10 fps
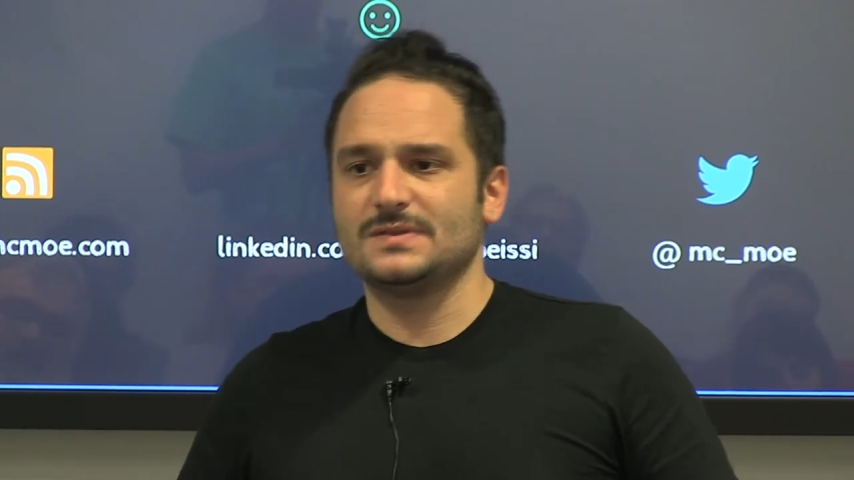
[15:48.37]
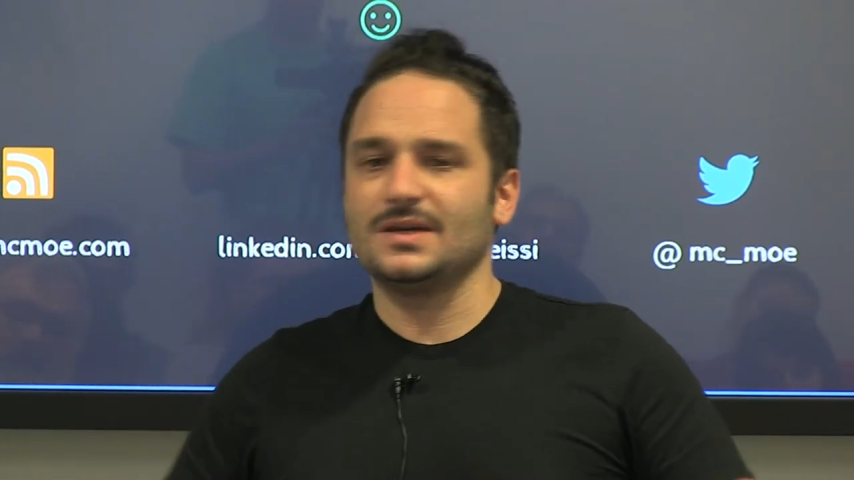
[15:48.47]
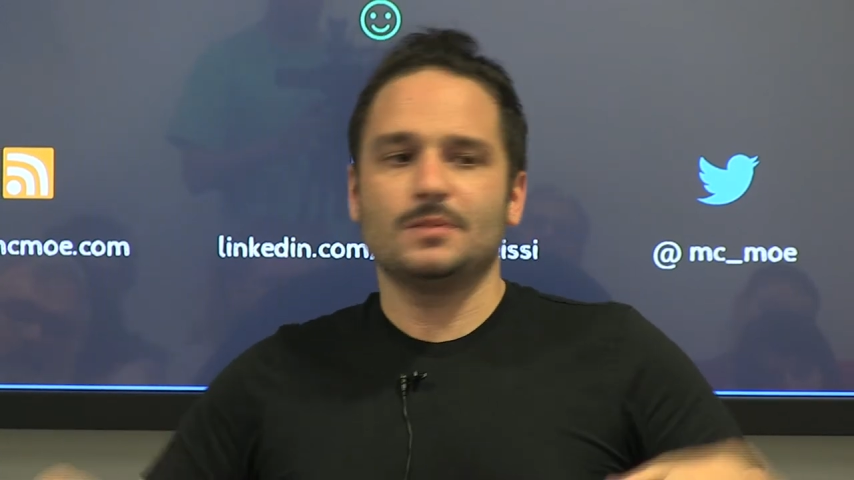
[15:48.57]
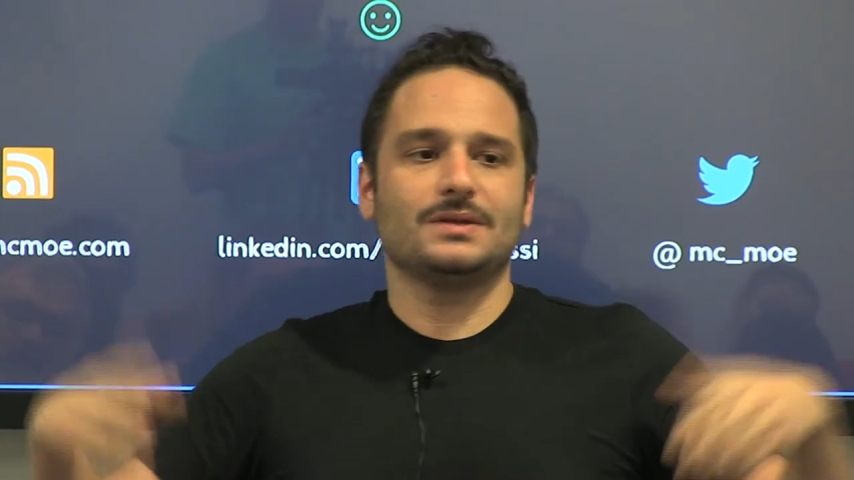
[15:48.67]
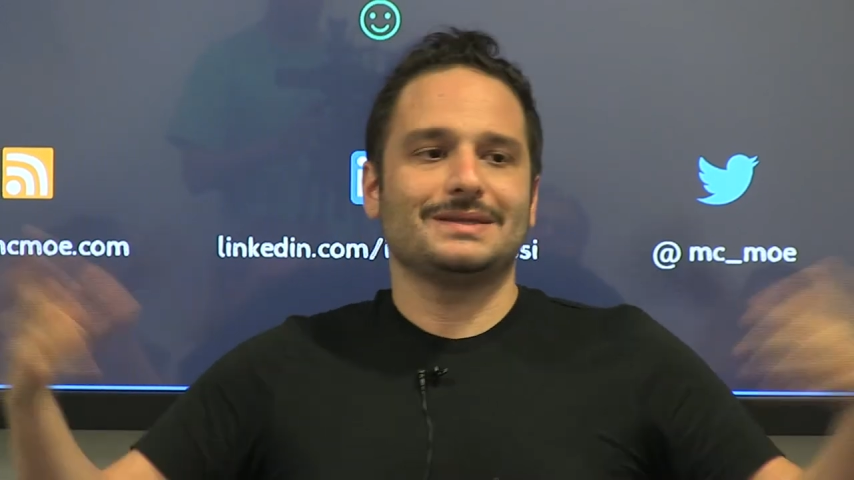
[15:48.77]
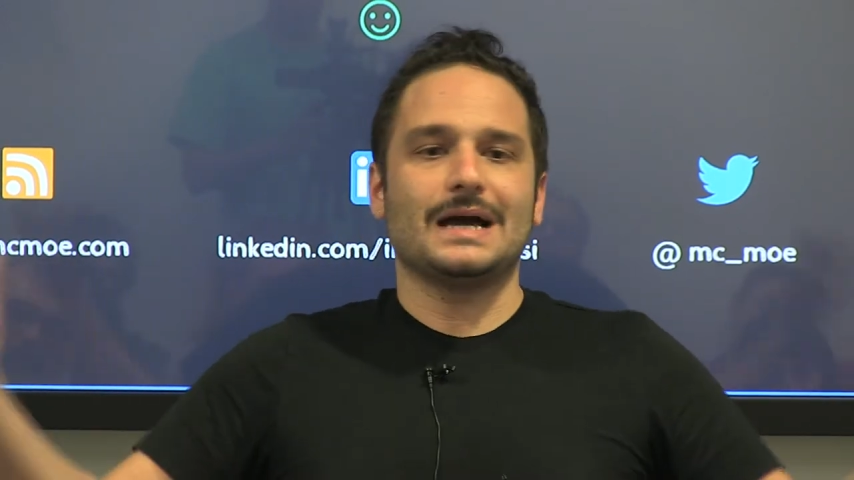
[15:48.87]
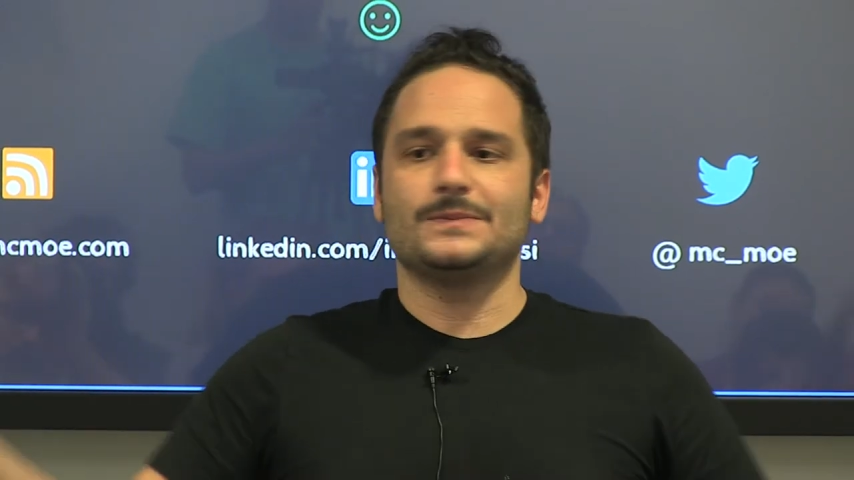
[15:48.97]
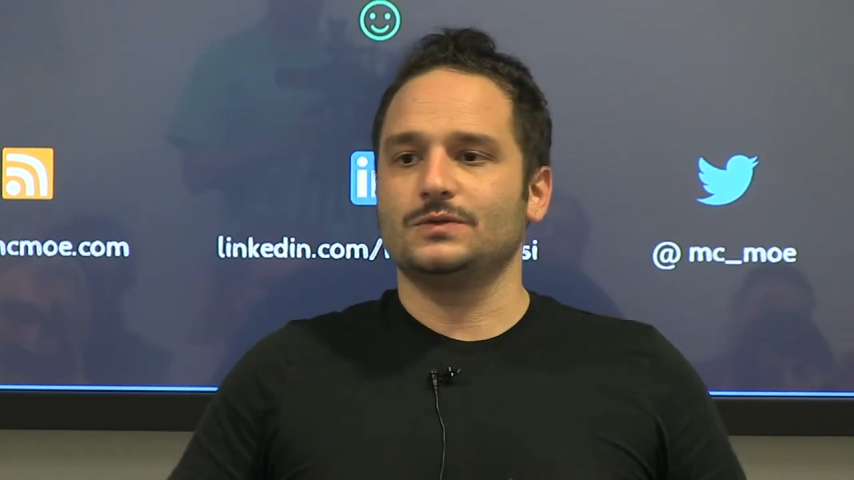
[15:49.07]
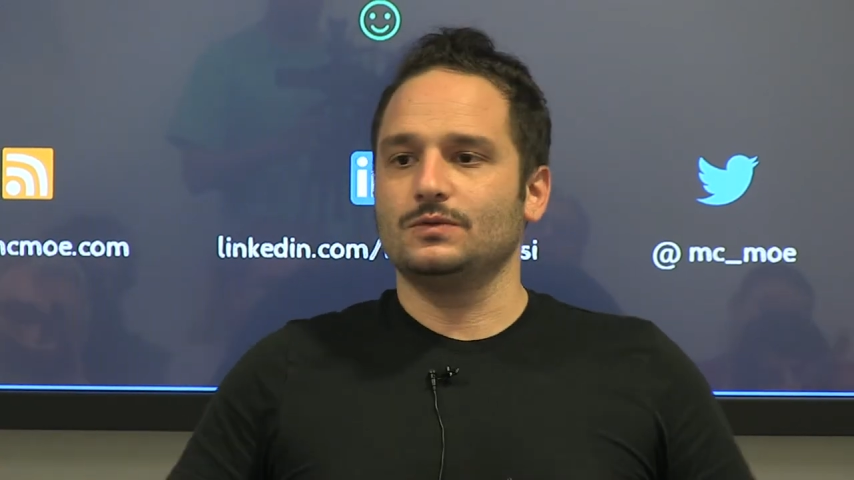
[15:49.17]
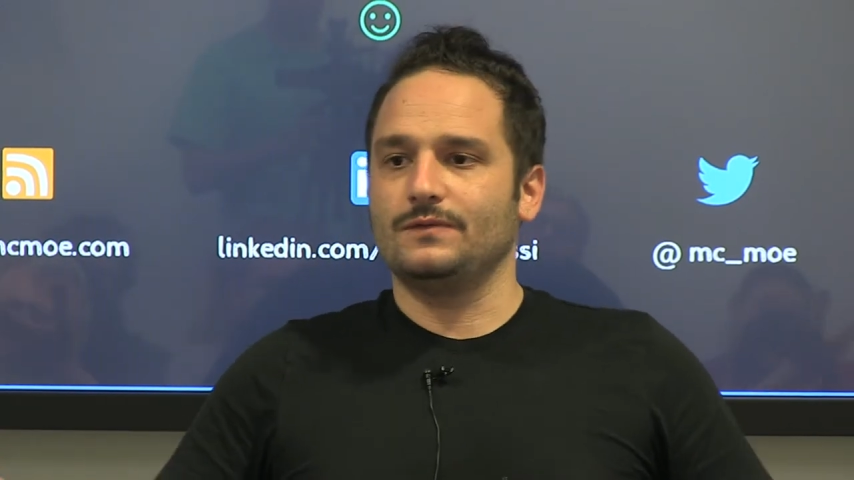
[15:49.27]
It's not about the
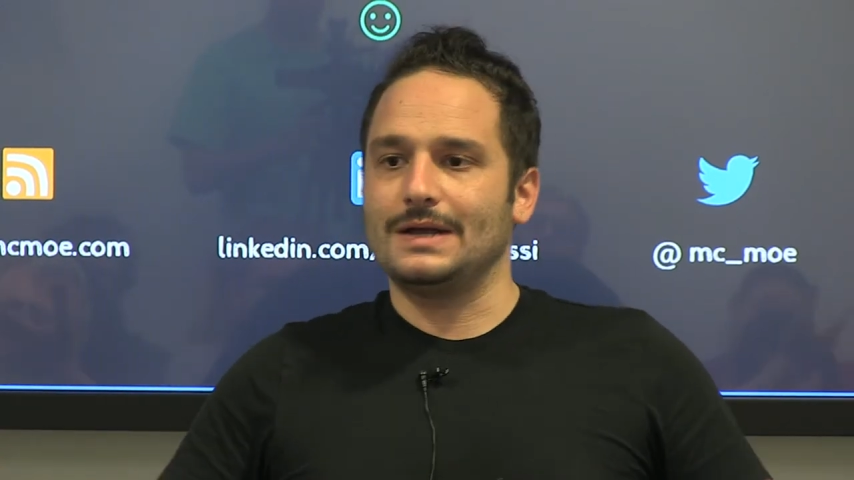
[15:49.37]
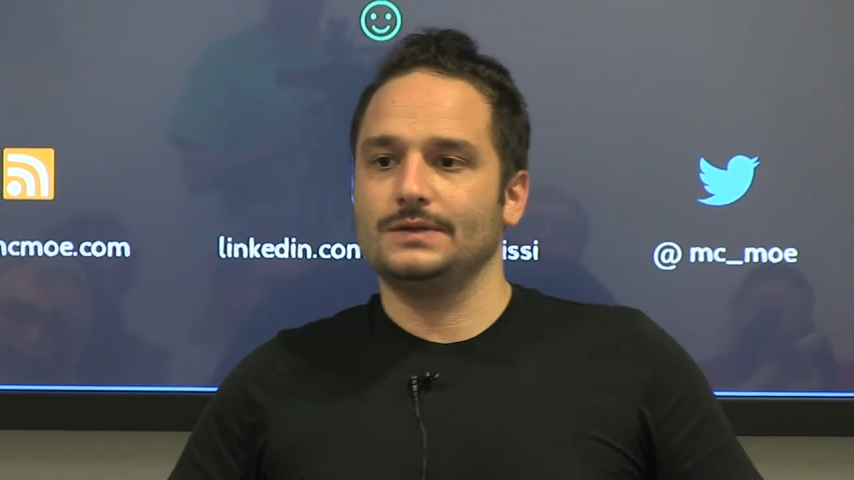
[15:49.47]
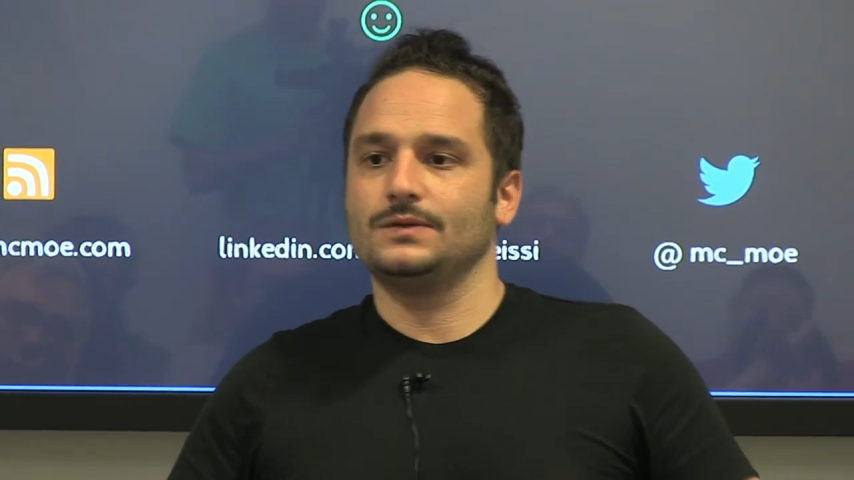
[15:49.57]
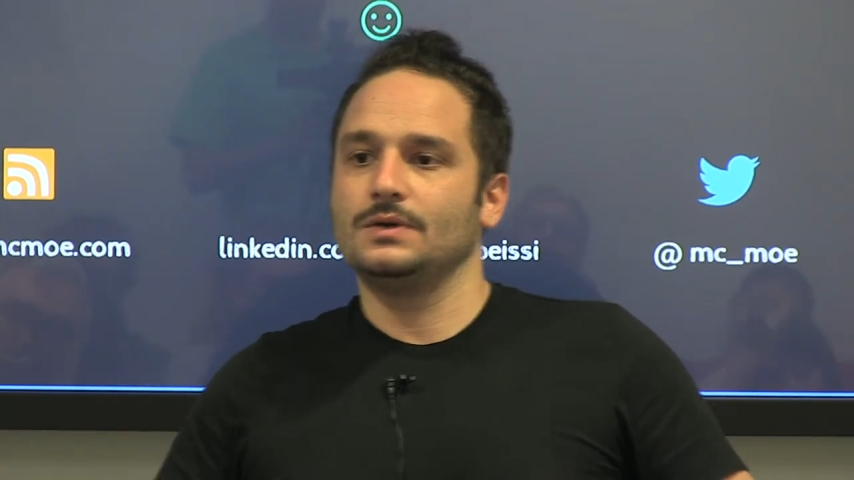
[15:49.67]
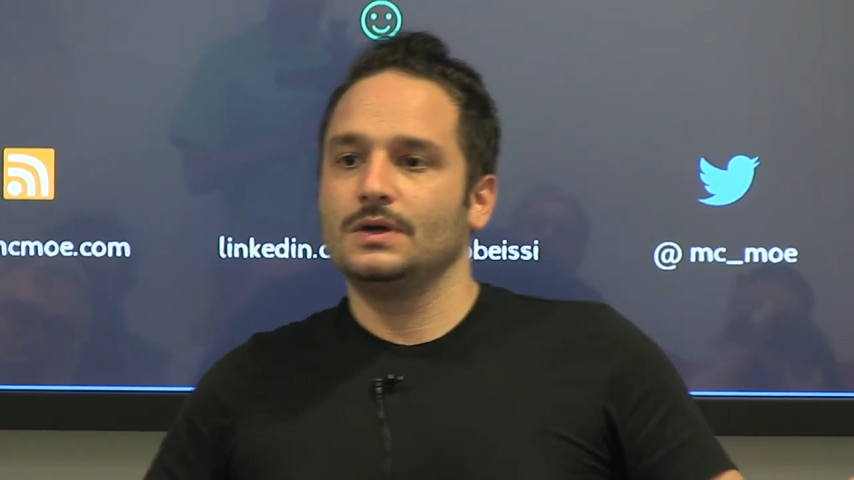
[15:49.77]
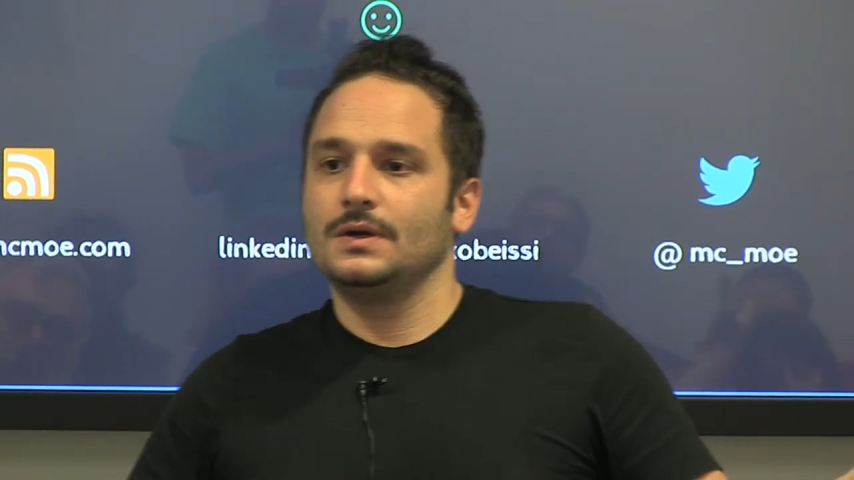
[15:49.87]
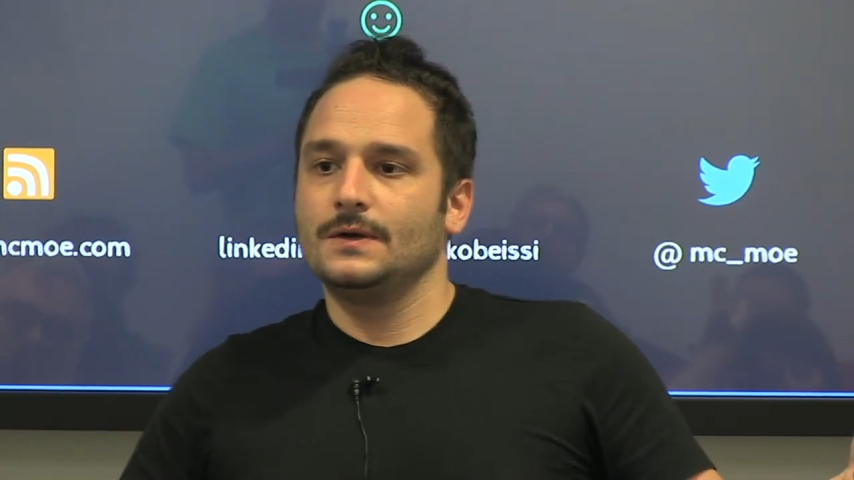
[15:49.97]
absolute value.